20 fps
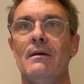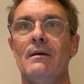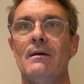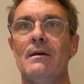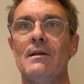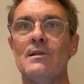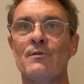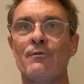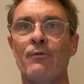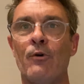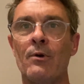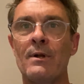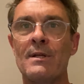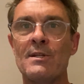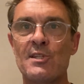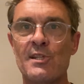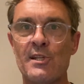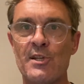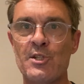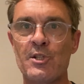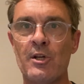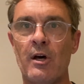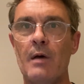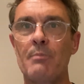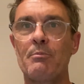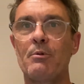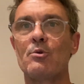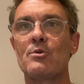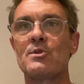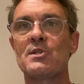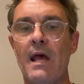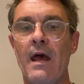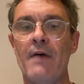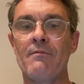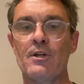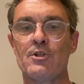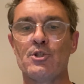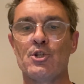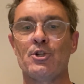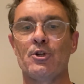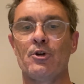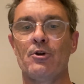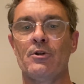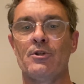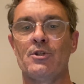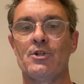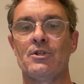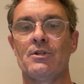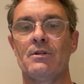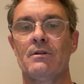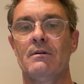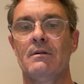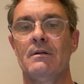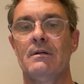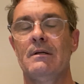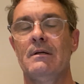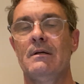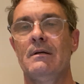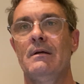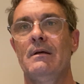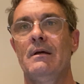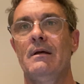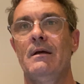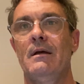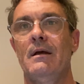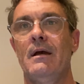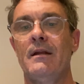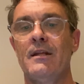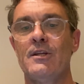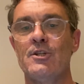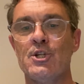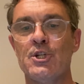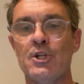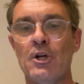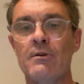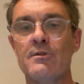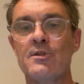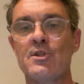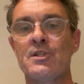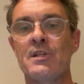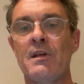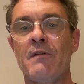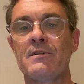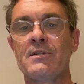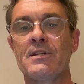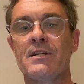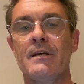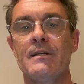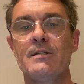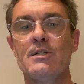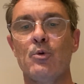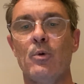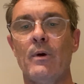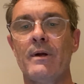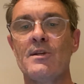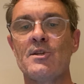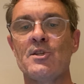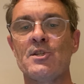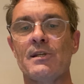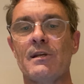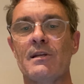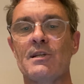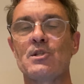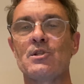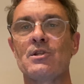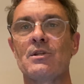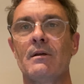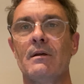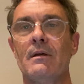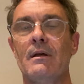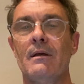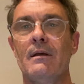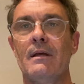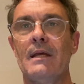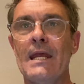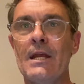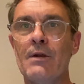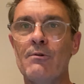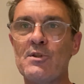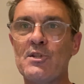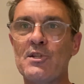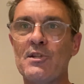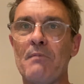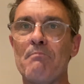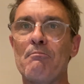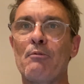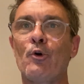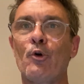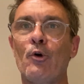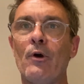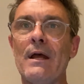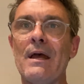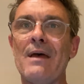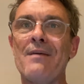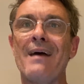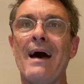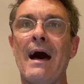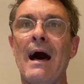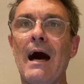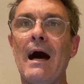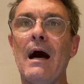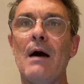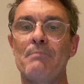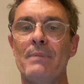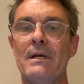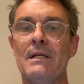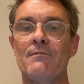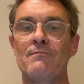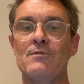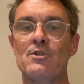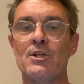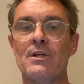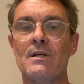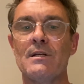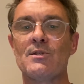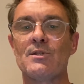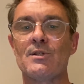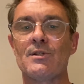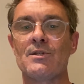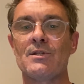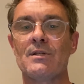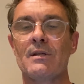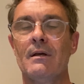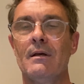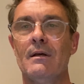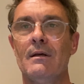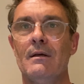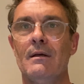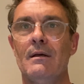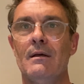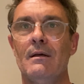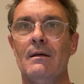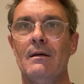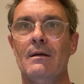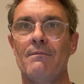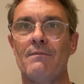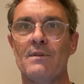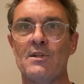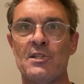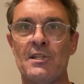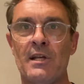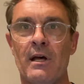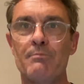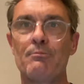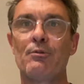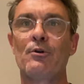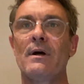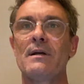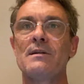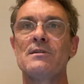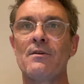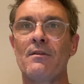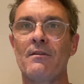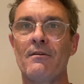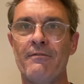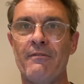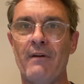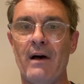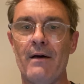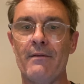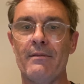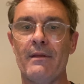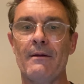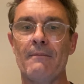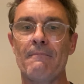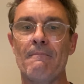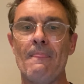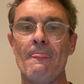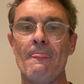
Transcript: is for his disciples and the church. And in John 17, 26, here is the prayer, the heartbeat of Jesus, the Son praying to the Father.